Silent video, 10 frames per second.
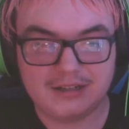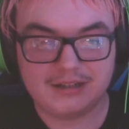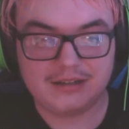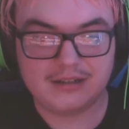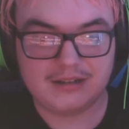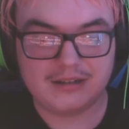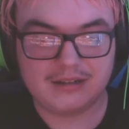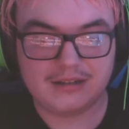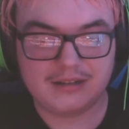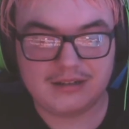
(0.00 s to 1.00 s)
They'll
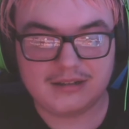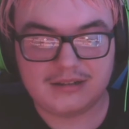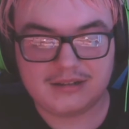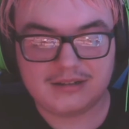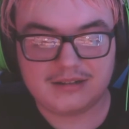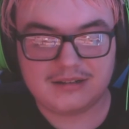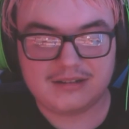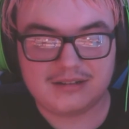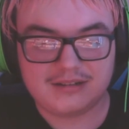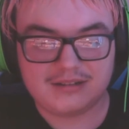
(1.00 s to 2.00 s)
never let us show that
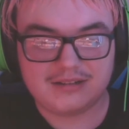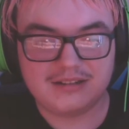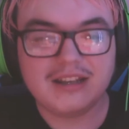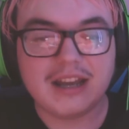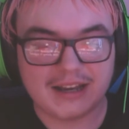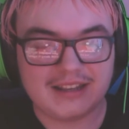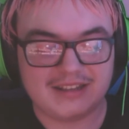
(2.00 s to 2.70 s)
again. Yeah.